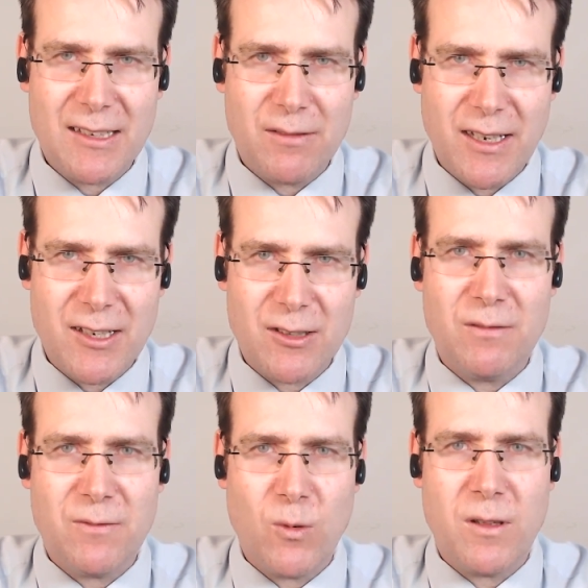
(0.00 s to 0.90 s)

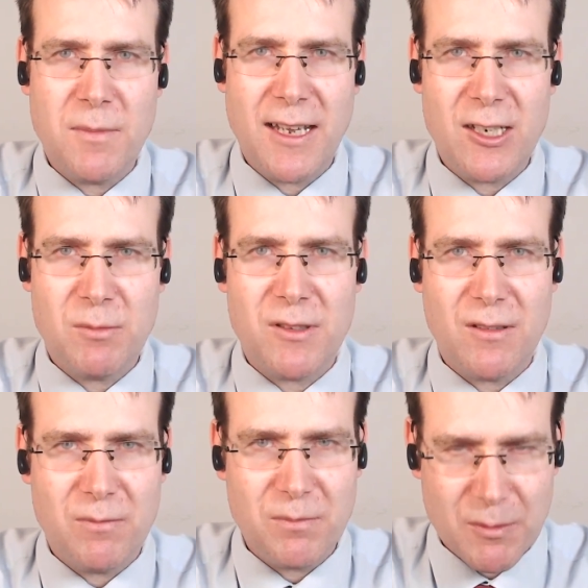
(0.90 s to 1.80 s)
activation for the management
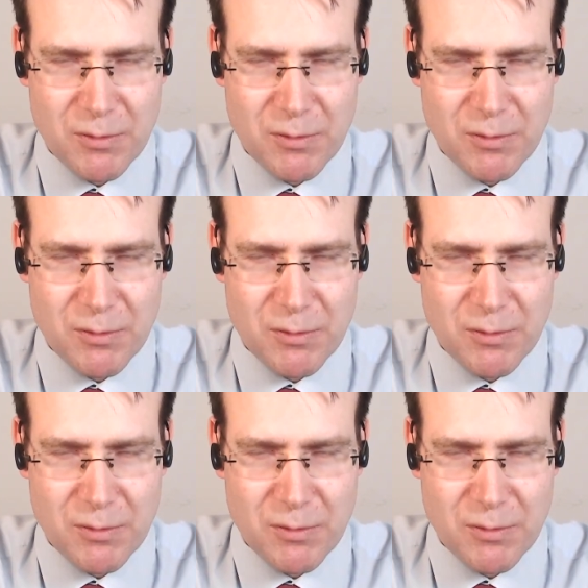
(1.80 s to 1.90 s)
of